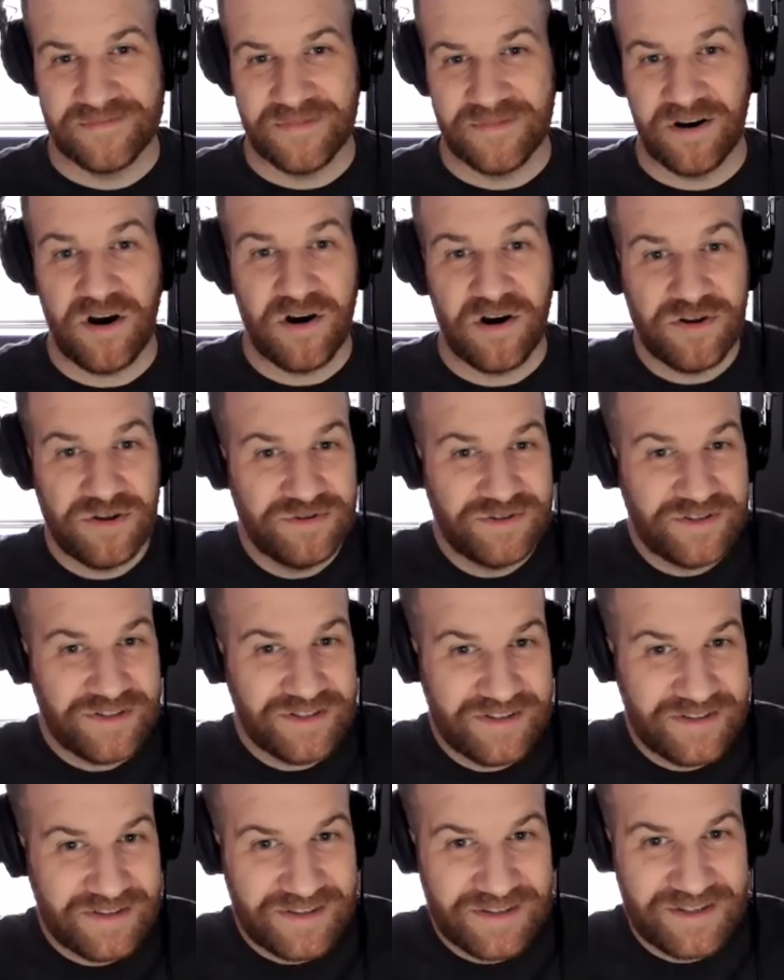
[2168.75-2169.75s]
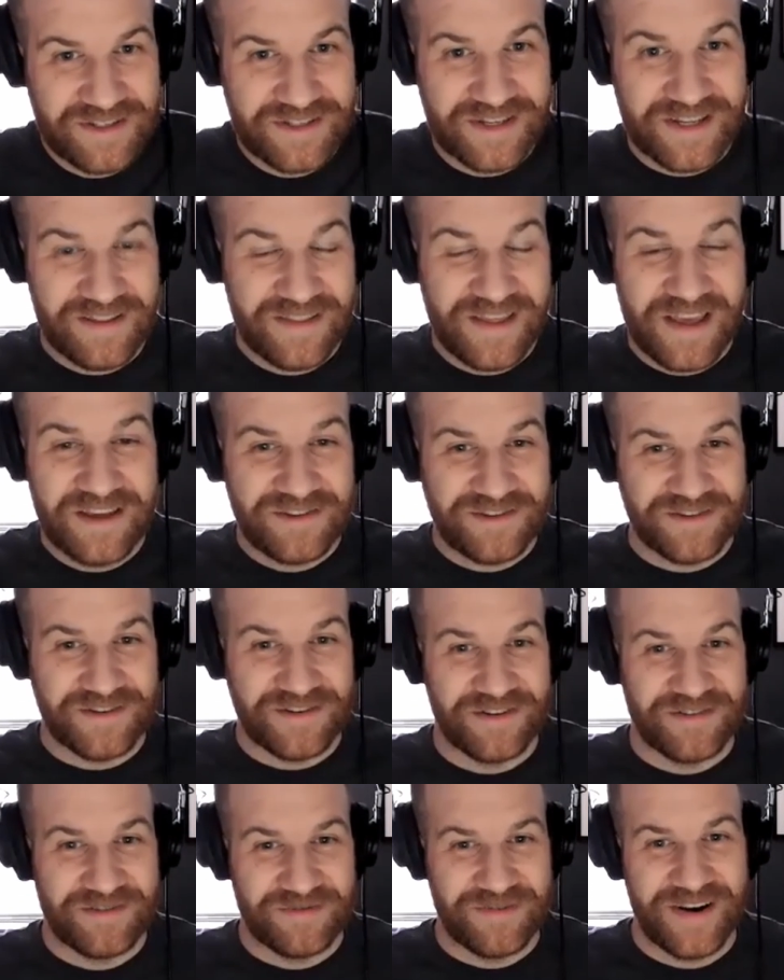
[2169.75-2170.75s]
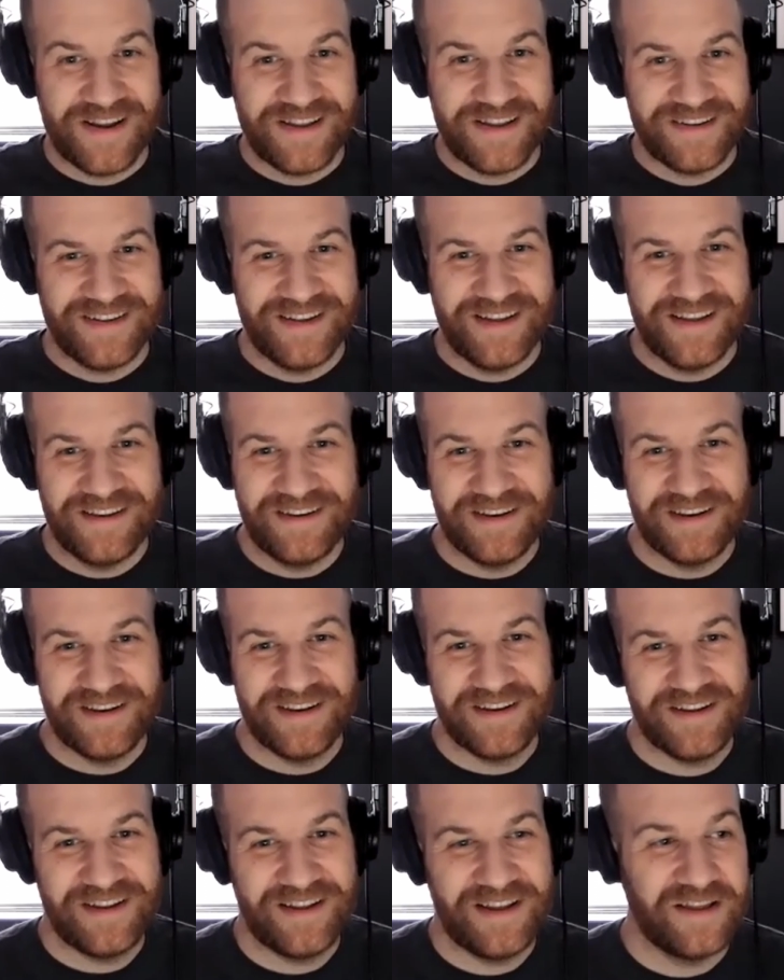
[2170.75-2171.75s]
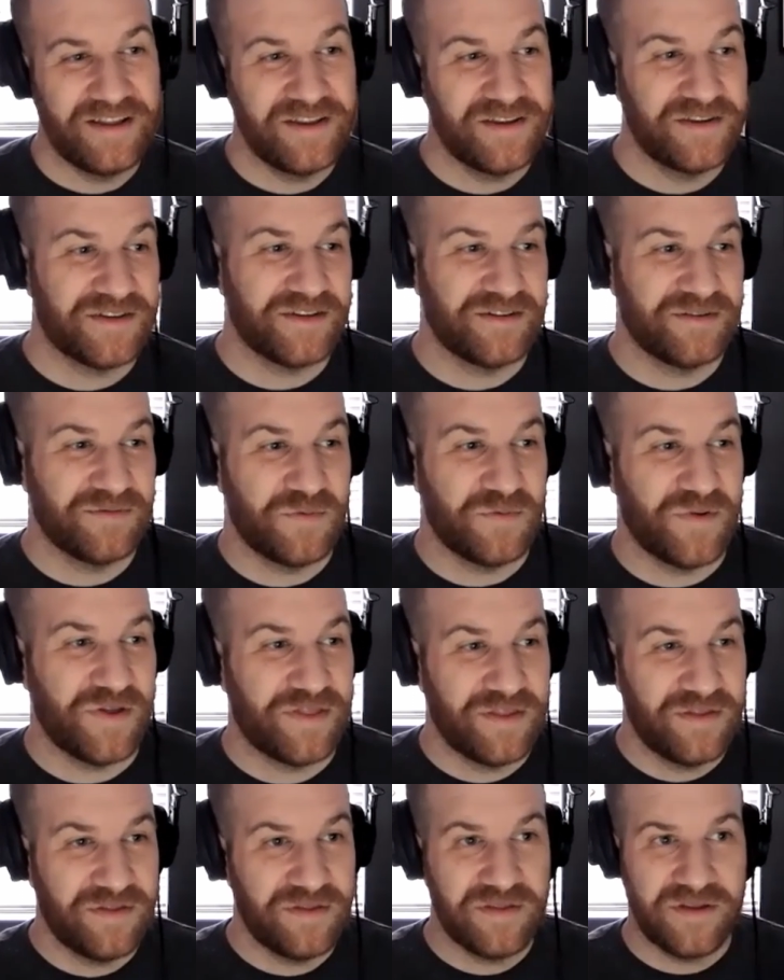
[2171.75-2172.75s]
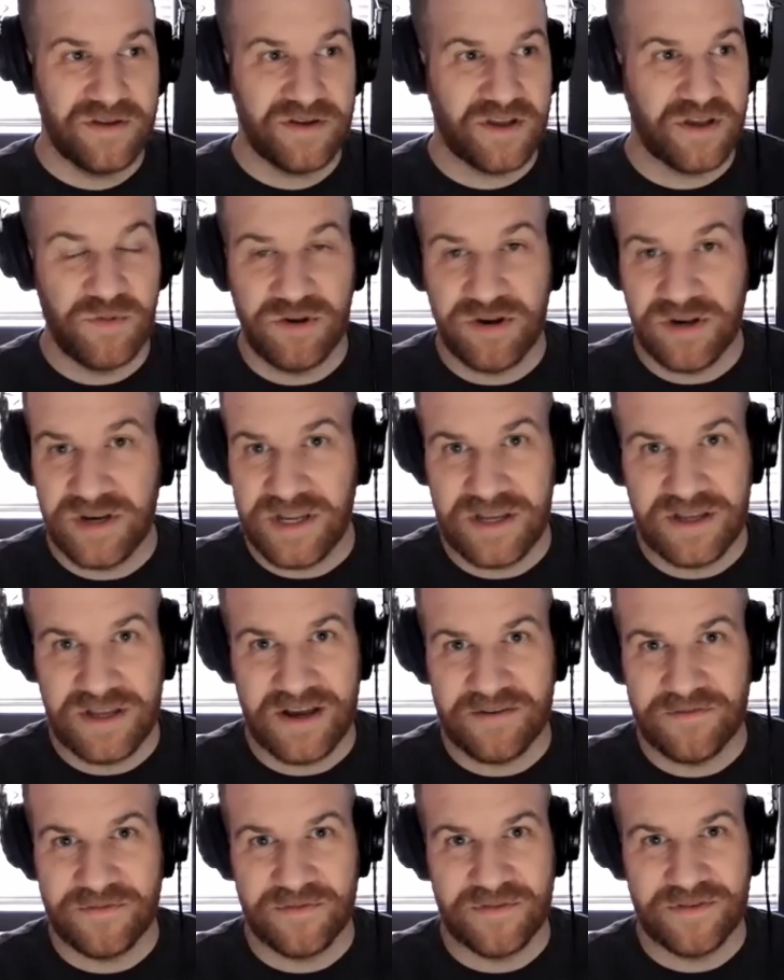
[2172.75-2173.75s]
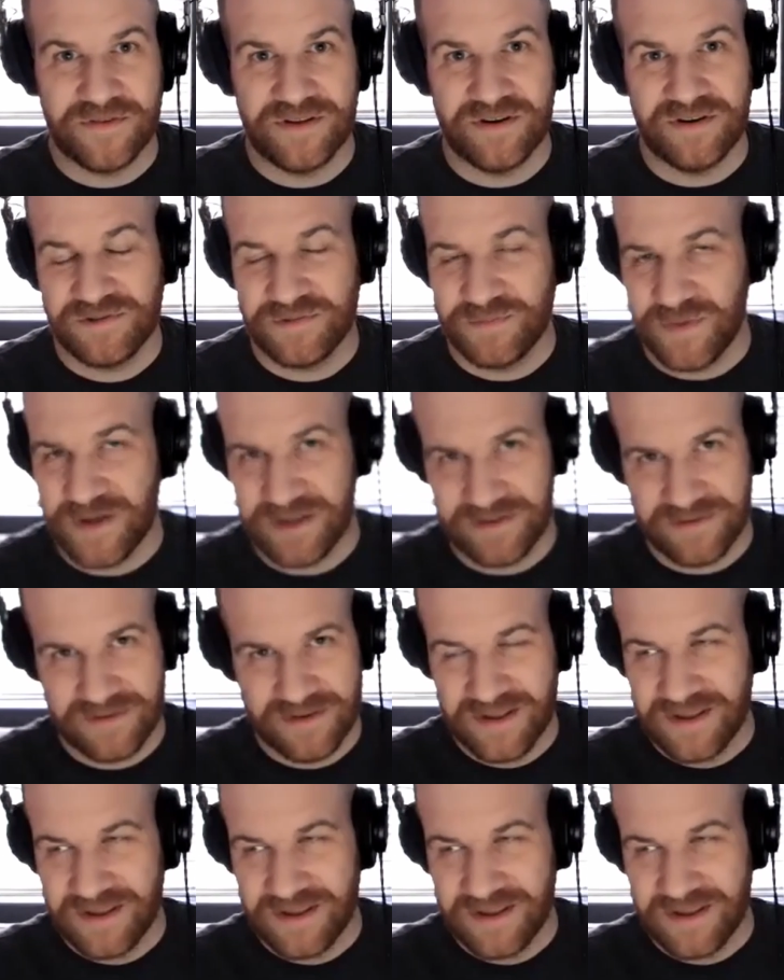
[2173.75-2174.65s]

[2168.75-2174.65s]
are used to just getting the answer, right? And within the community, I've, spent